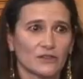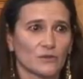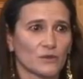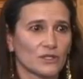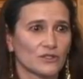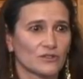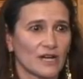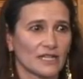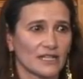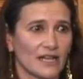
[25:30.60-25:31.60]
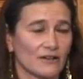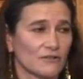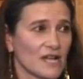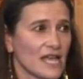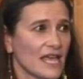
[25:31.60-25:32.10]
in the world right
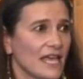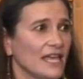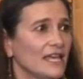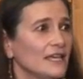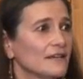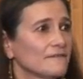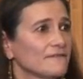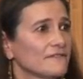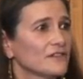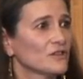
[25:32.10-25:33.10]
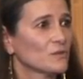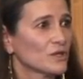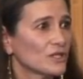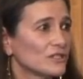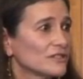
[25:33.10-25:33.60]
now? If the
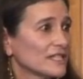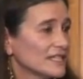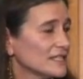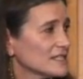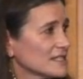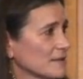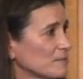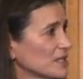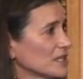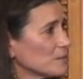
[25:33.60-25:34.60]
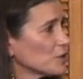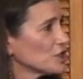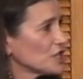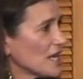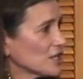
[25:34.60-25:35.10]
world is simply a
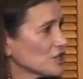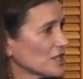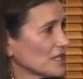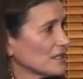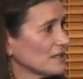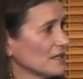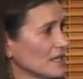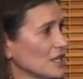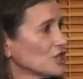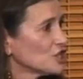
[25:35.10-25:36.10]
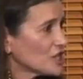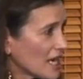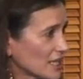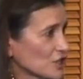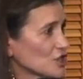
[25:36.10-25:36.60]
projection,
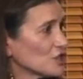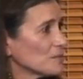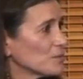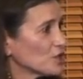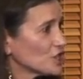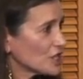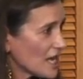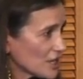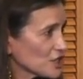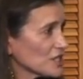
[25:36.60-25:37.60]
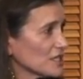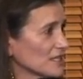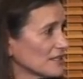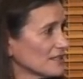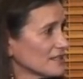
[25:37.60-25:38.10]
change your
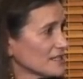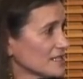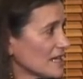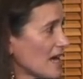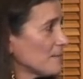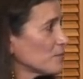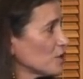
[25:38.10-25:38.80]
projection. Stop